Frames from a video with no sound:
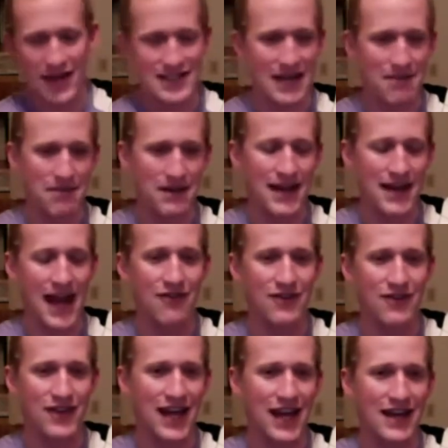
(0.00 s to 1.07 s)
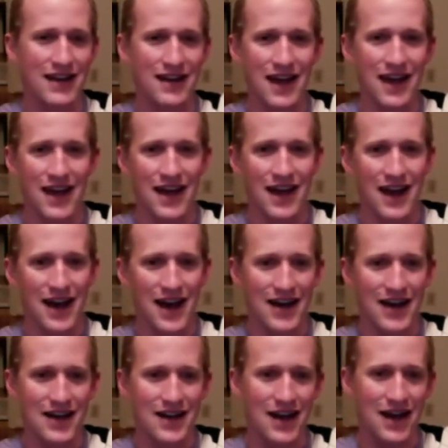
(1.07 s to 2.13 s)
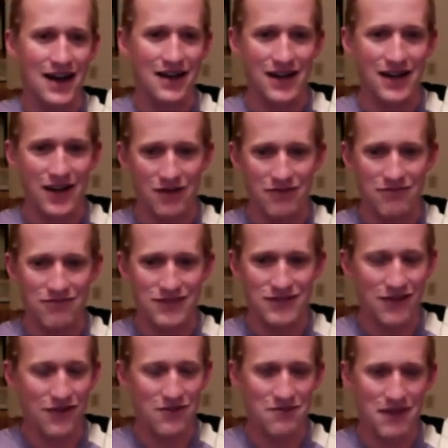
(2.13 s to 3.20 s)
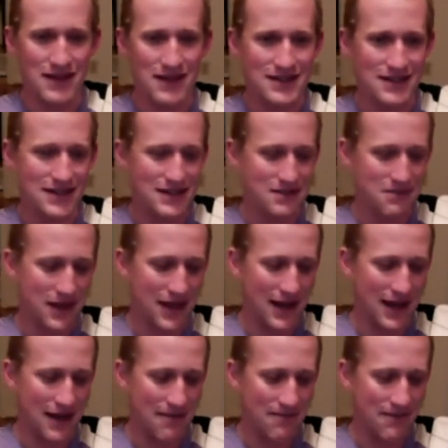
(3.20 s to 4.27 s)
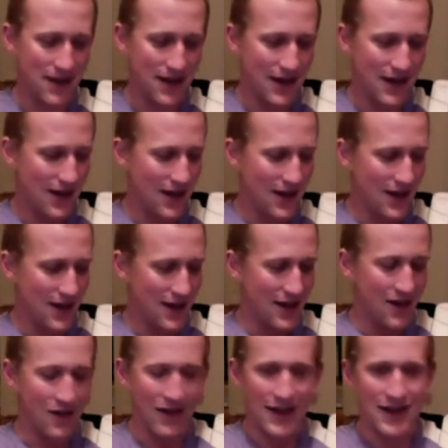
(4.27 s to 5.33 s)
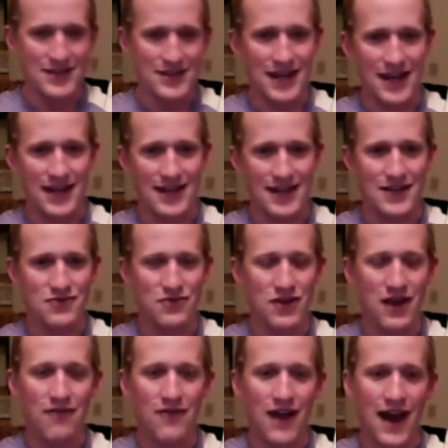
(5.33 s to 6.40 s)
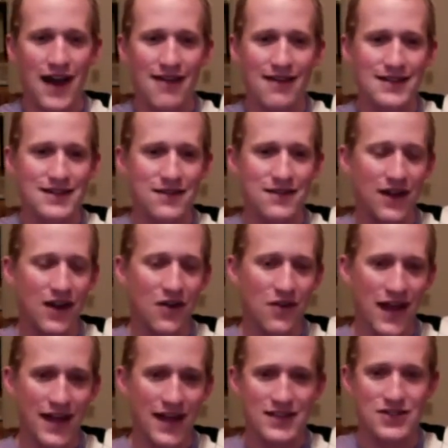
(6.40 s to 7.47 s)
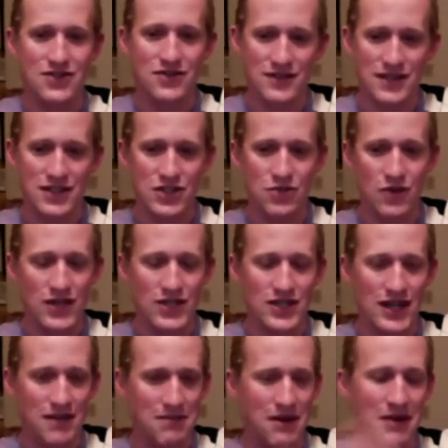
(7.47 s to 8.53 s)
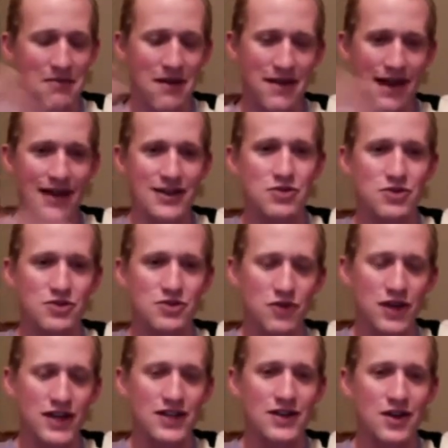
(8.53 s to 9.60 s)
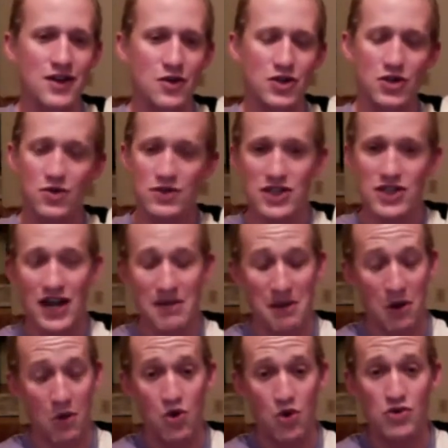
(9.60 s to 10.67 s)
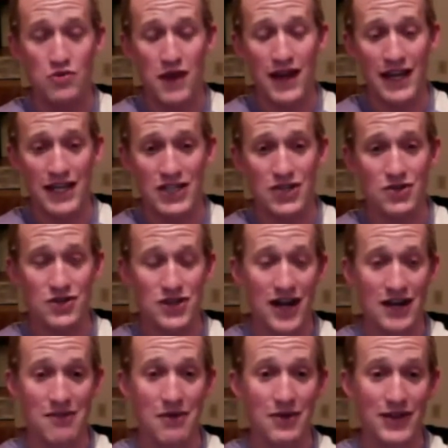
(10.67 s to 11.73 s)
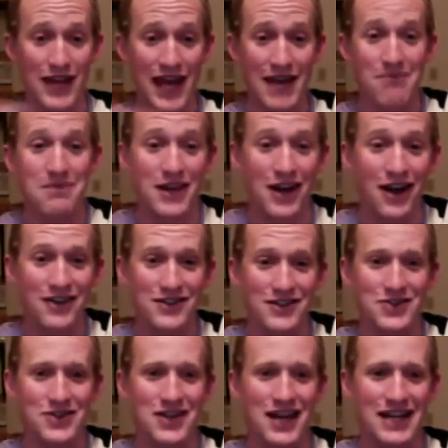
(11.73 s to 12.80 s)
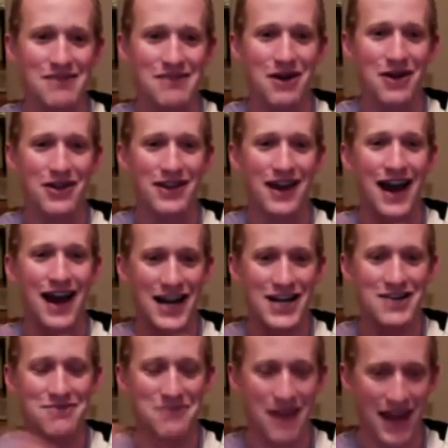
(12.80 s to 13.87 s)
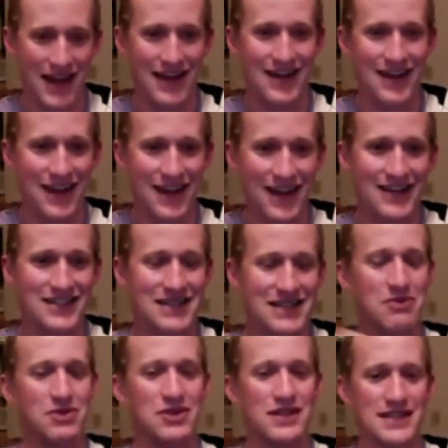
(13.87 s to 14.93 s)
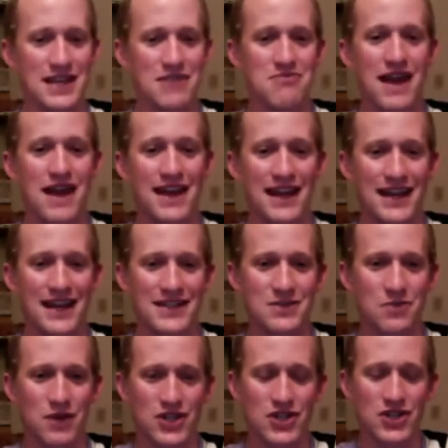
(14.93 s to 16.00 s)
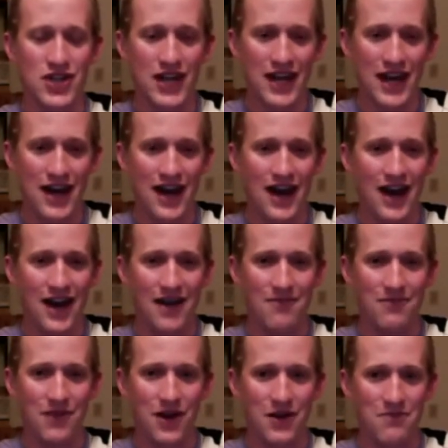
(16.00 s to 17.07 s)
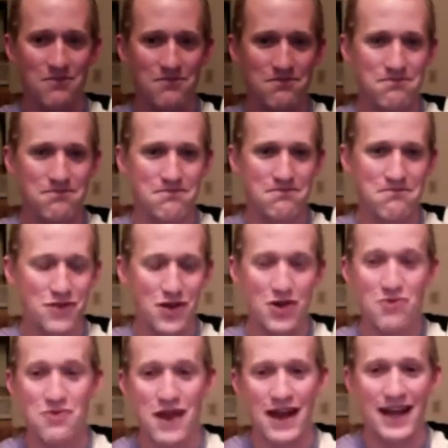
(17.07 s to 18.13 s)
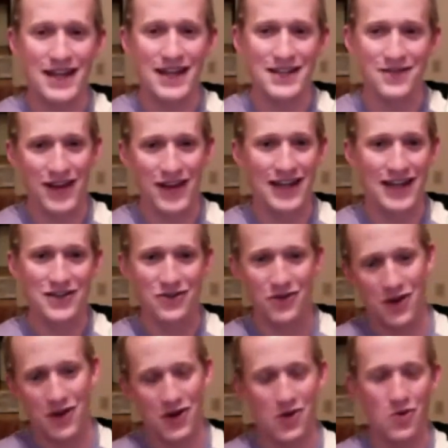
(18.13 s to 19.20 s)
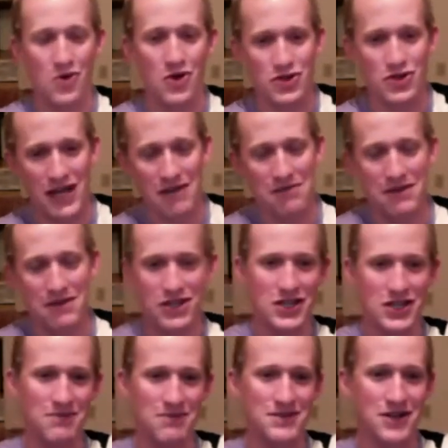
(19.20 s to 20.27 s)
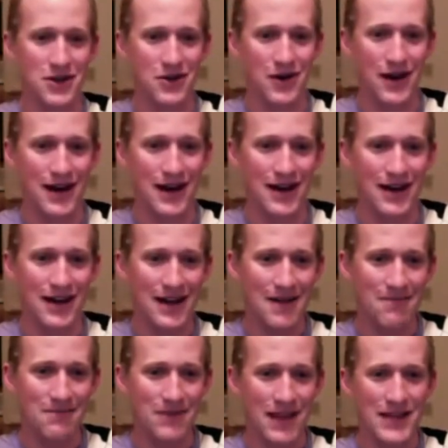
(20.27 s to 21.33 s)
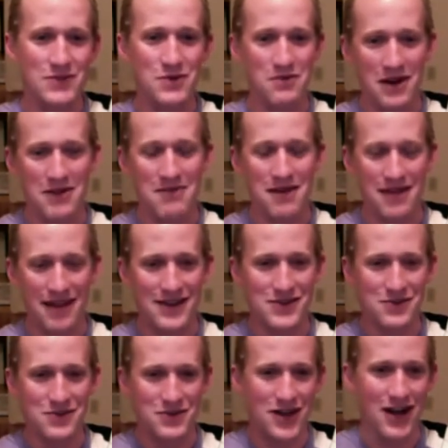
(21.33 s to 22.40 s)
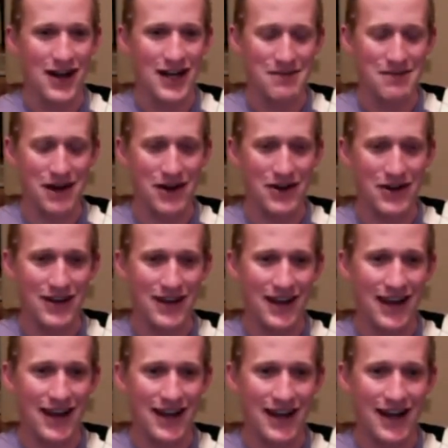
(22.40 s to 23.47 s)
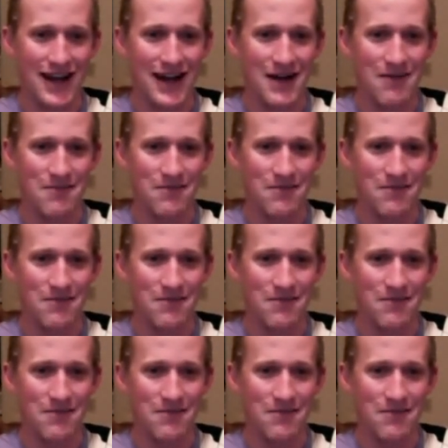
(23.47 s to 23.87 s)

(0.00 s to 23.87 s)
kind of step in to advocate on different bases, but. Like you said, it's really up for athletes. If they don't like a certain situation, like Mary Beth Ellis was really, she wasn't talking about world rankings. She was talking about KPR. She was talking about the Ironman WTC rankings, which are their rankings for getting to their world championships. So that's what Mary Beth Ellis was talking about. And